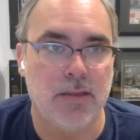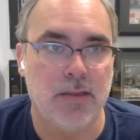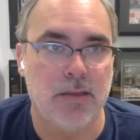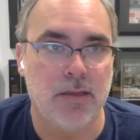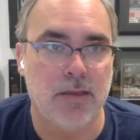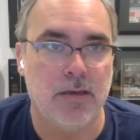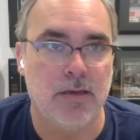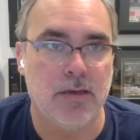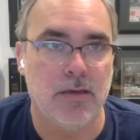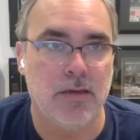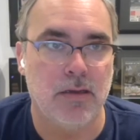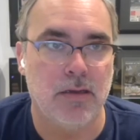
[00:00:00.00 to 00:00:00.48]

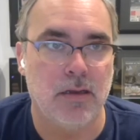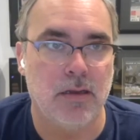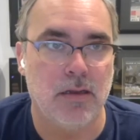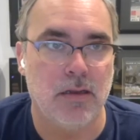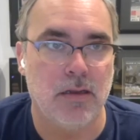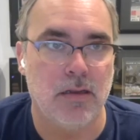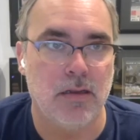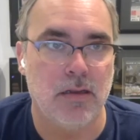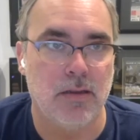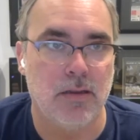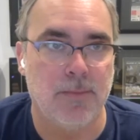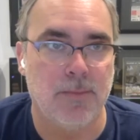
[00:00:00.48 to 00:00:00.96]
then.
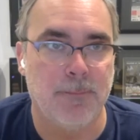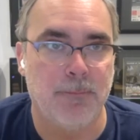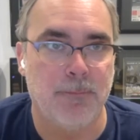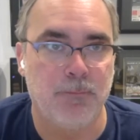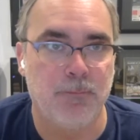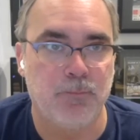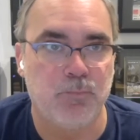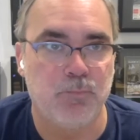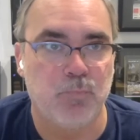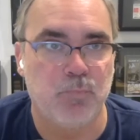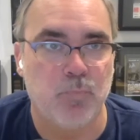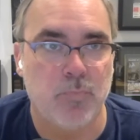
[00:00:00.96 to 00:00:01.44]
Um,
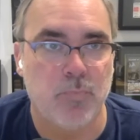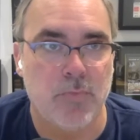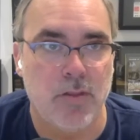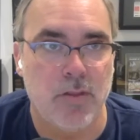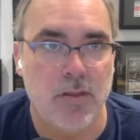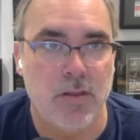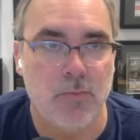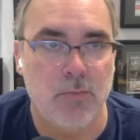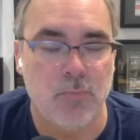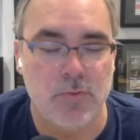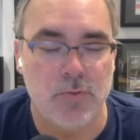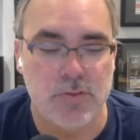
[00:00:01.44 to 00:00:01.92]

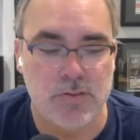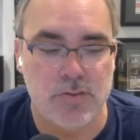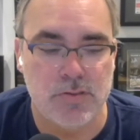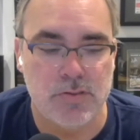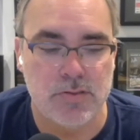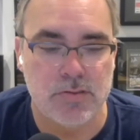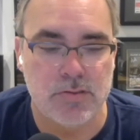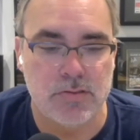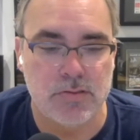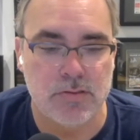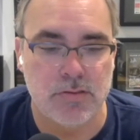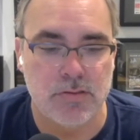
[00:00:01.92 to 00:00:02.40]
it
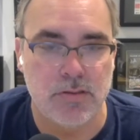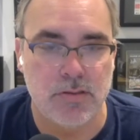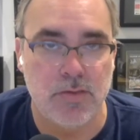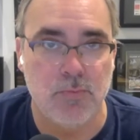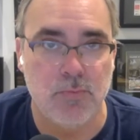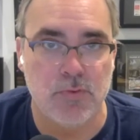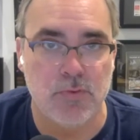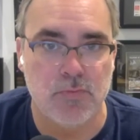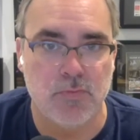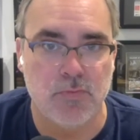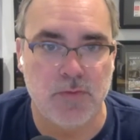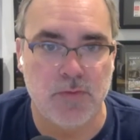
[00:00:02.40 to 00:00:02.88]
was it
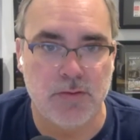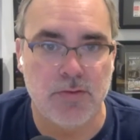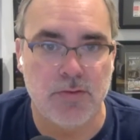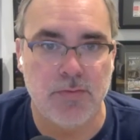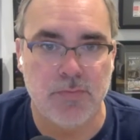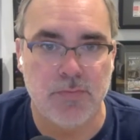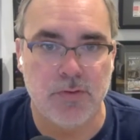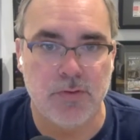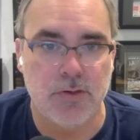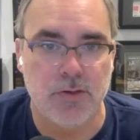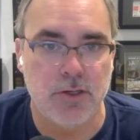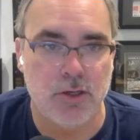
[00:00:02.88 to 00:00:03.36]
was very
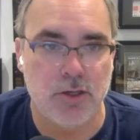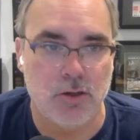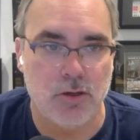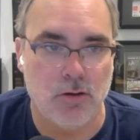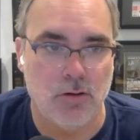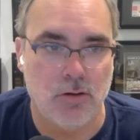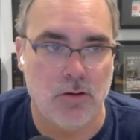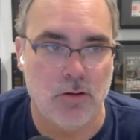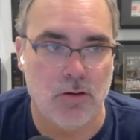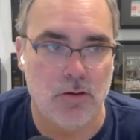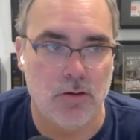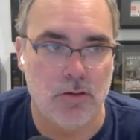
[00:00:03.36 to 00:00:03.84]
very
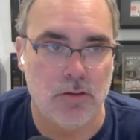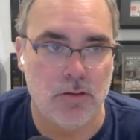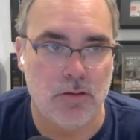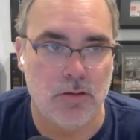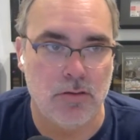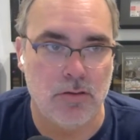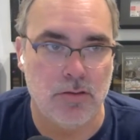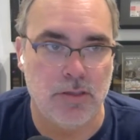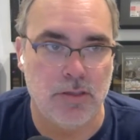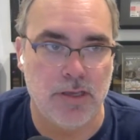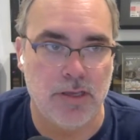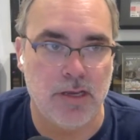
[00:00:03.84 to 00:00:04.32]
hard.
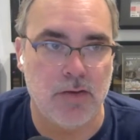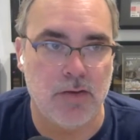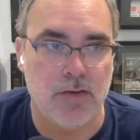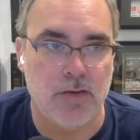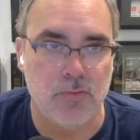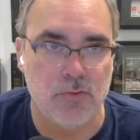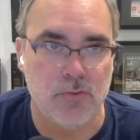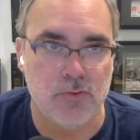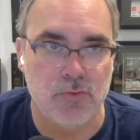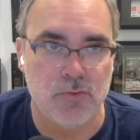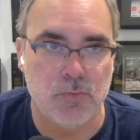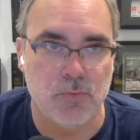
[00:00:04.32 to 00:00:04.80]
The
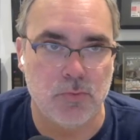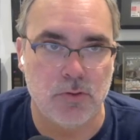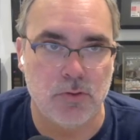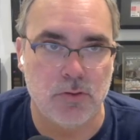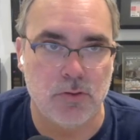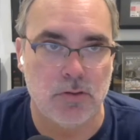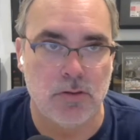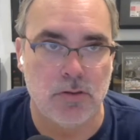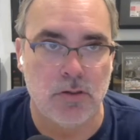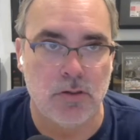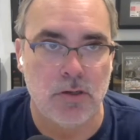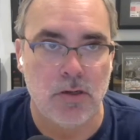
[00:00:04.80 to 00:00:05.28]
hours
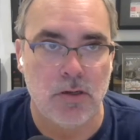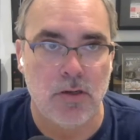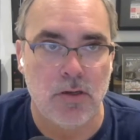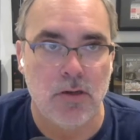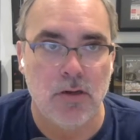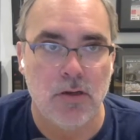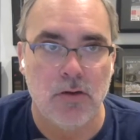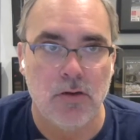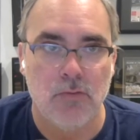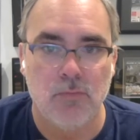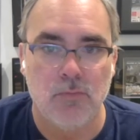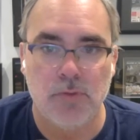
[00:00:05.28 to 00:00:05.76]
were
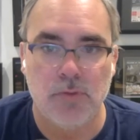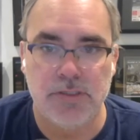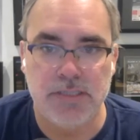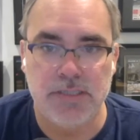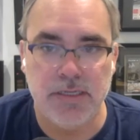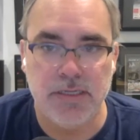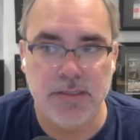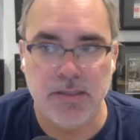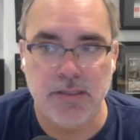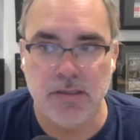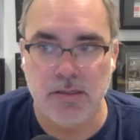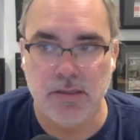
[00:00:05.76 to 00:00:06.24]

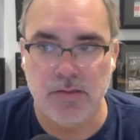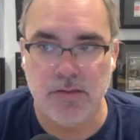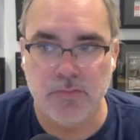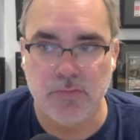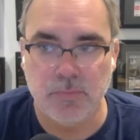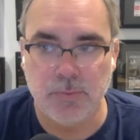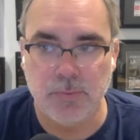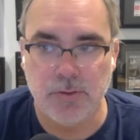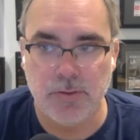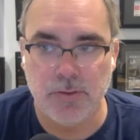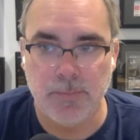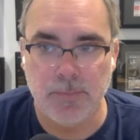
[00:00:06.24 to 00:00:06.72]
ridiculous,
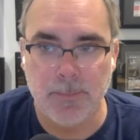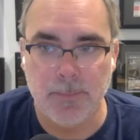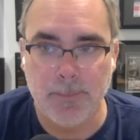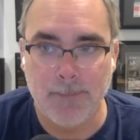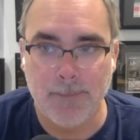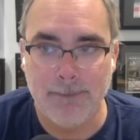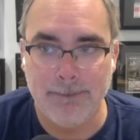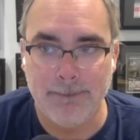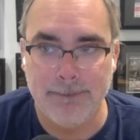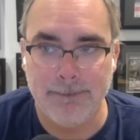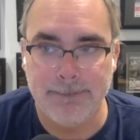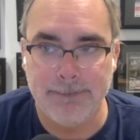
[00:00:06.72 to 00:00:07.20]
but
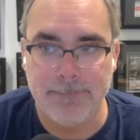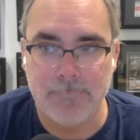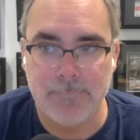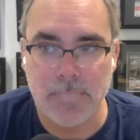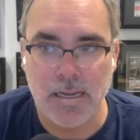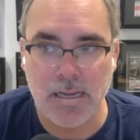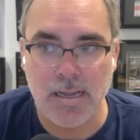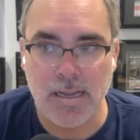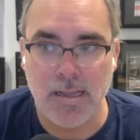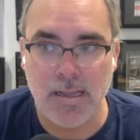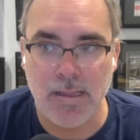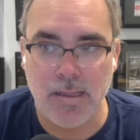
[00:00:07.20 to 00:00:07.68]

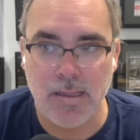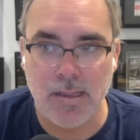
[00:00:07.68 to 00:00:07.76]
I